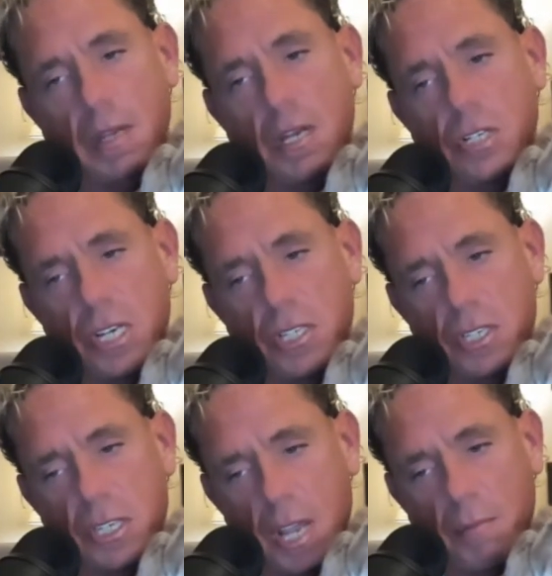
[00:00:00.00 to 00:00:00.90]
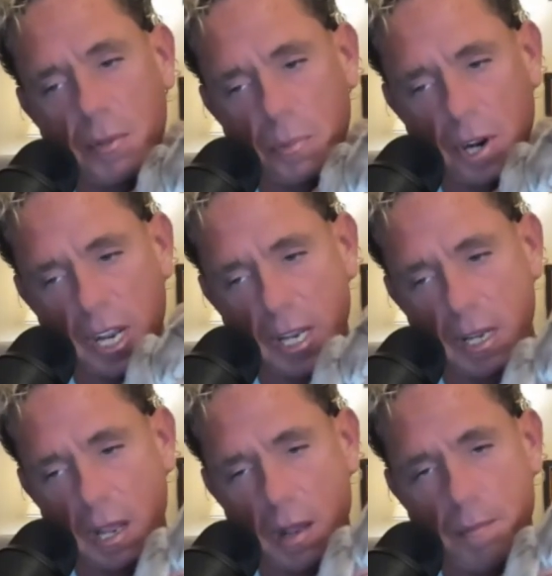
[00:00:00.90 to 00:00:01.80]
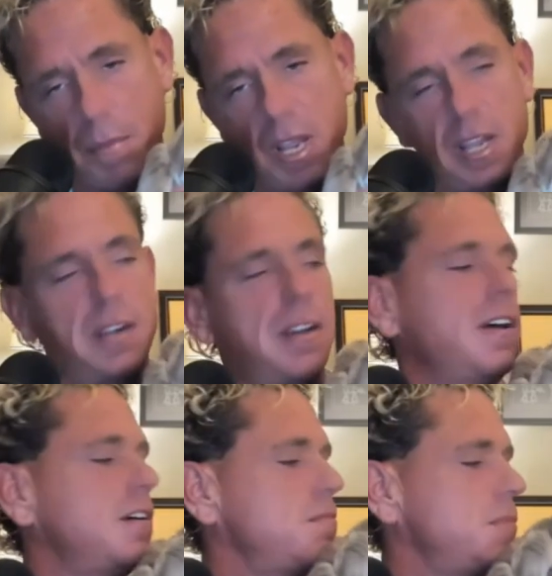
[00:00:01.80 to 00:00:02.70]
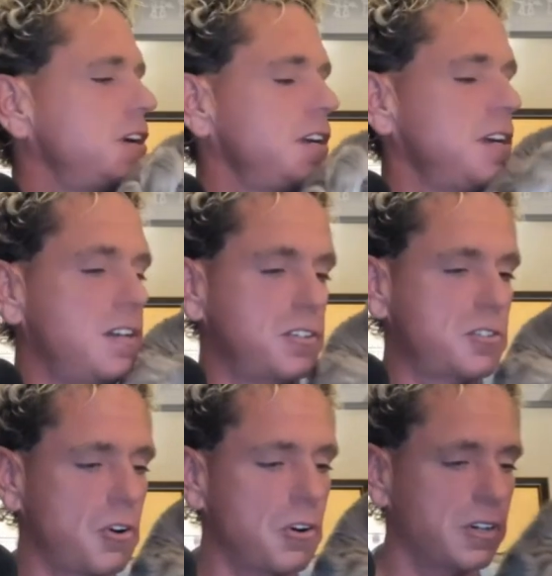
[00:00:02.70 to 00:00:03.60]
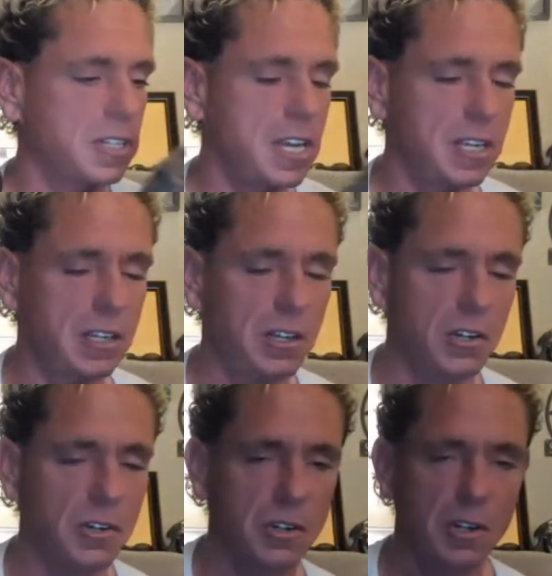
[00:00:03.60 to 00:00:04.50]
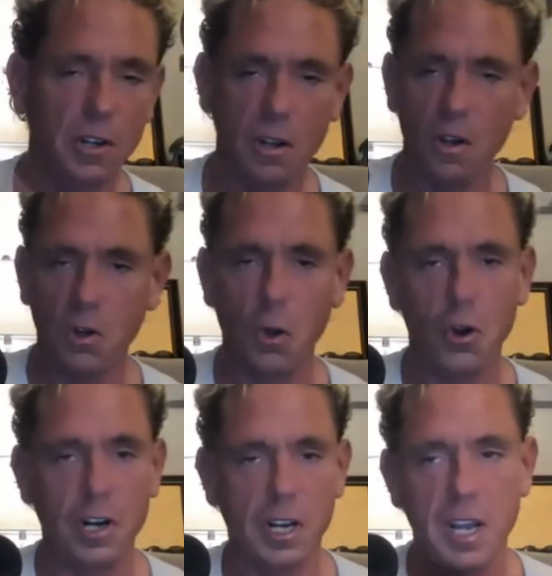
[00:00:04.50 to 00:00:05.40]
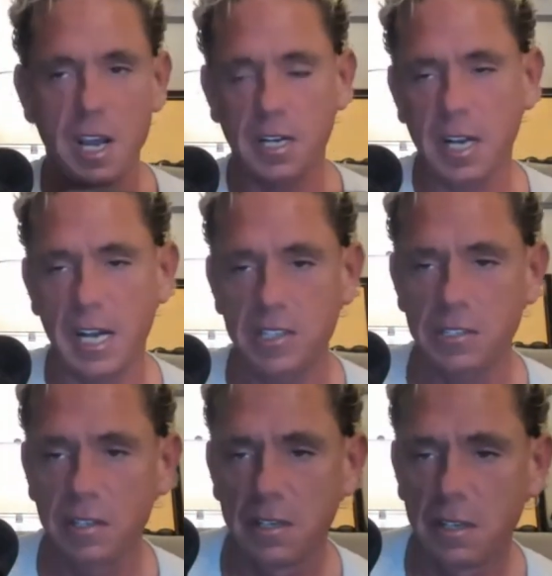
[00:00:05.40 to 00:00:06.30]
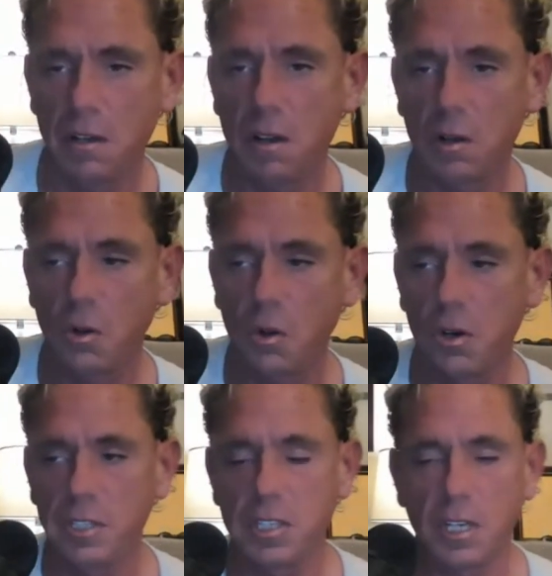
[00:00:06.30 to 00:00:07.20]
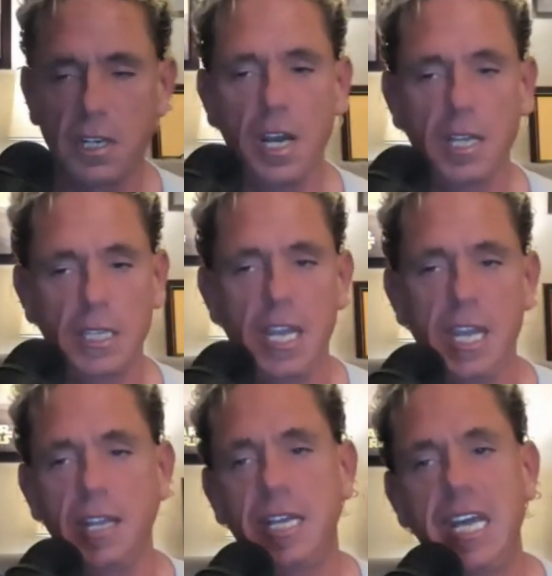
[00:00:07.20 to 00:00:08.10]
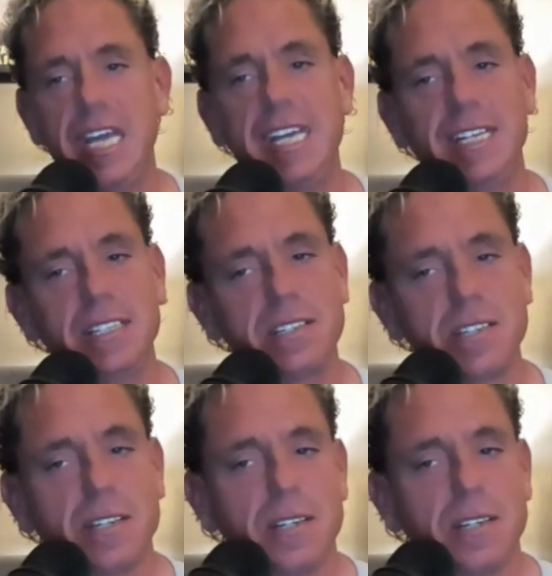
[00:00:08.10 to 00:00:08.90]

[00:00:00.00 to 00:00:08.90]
In Jesus' name we pray. Amen. Amen, Schroeder. Thank you. All glory to God, guys. All glory to God, the King of Kings.